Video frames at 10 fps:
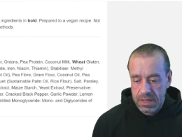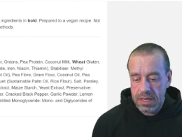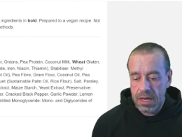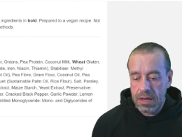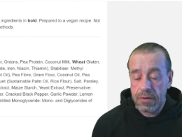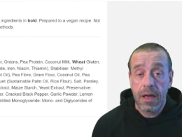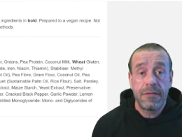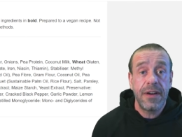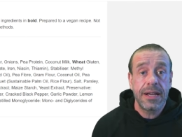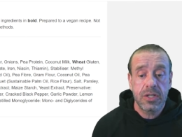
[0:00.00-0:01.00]
the
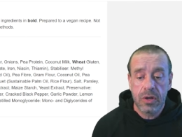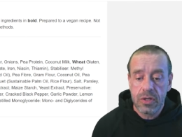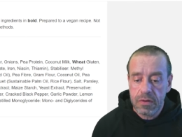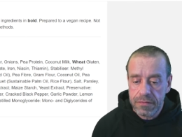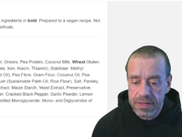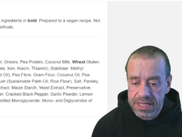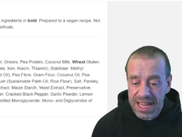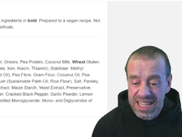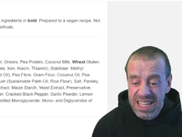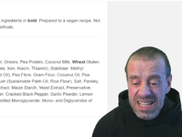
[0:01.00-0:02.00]
effect on your
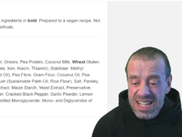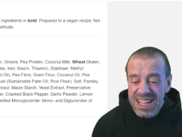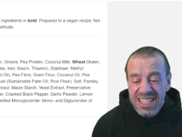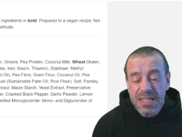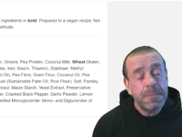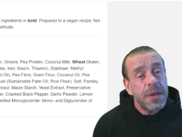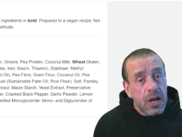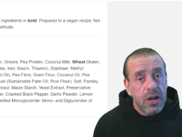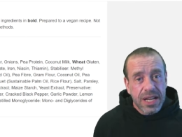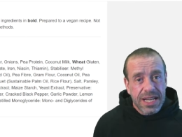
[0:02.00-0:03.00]
physique. To
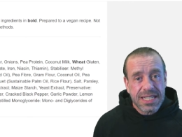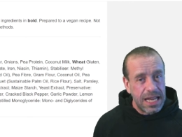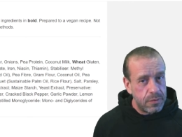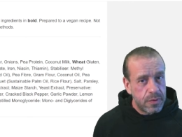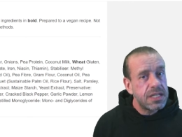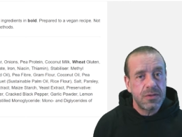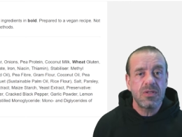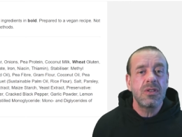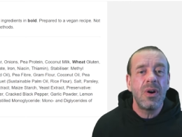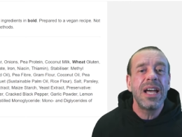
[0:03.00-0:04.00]
be honest, it was
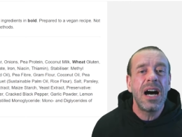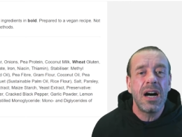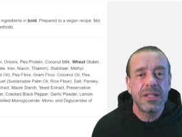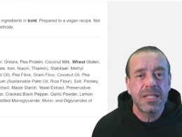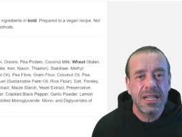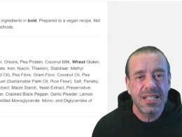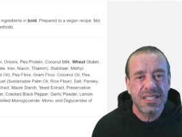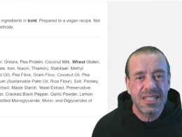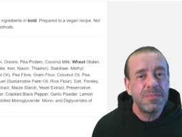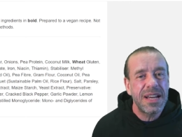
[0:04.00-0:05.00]
quite hard
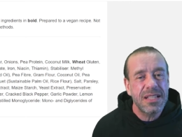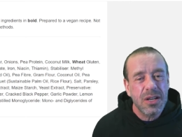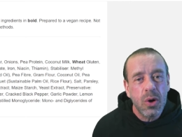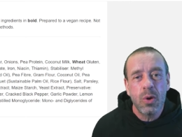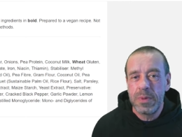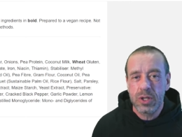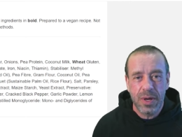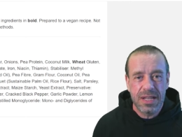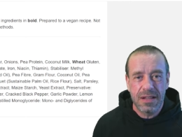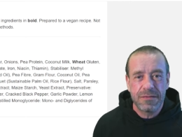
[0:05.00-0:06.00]
to make the call
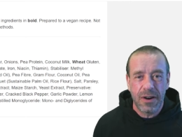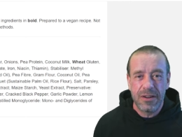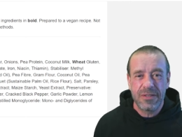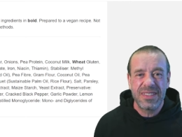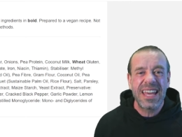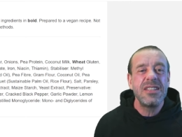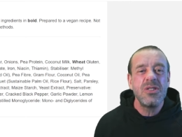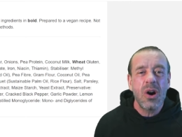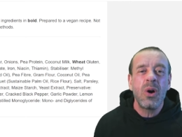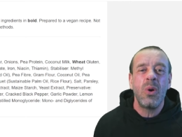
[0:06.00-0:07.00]
between the five. Like, they're
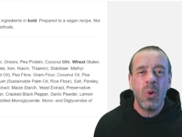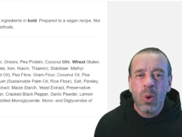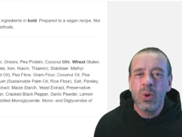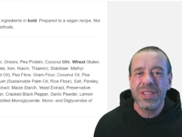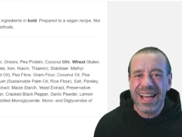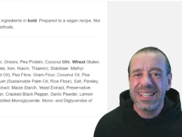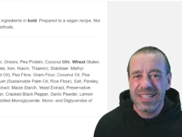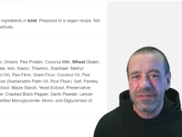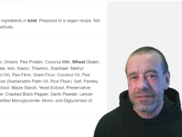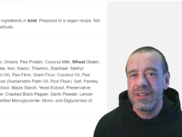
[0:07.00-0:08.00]
not all that
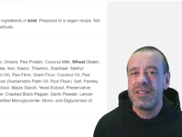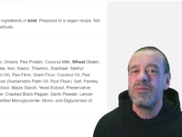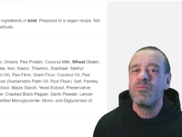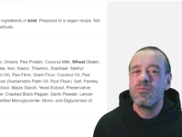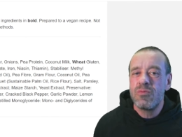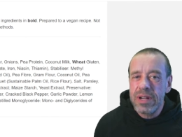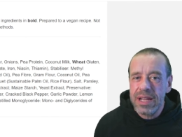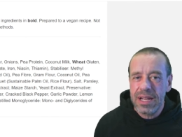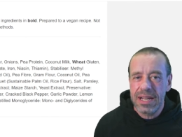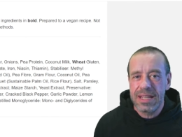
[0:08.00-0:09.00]
different,
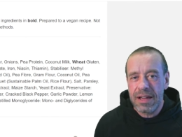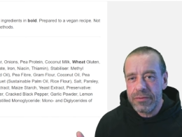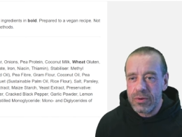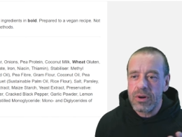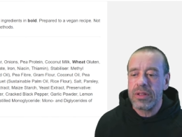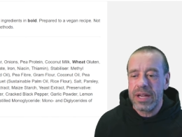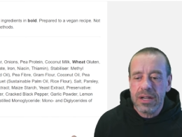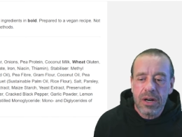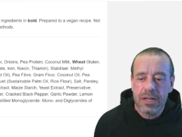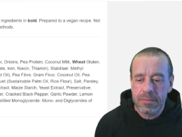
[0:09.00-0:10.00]
really. They've all got
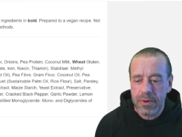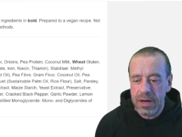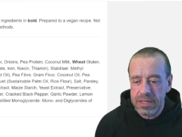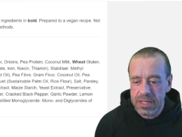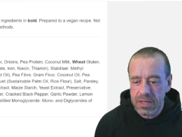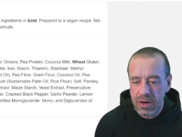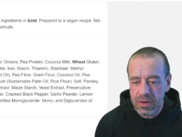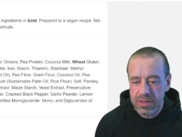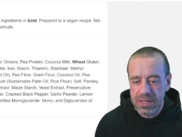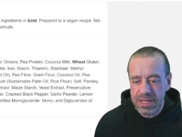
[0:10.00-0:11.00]
their kind of pros and
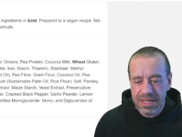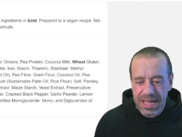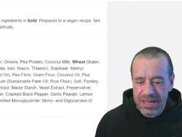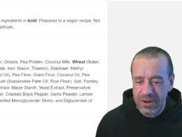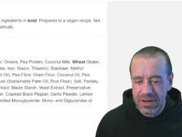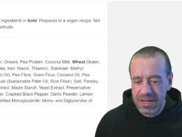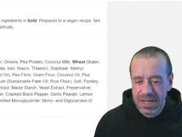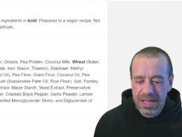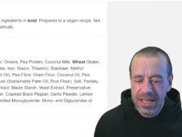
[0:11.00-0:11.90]
cons, and they're not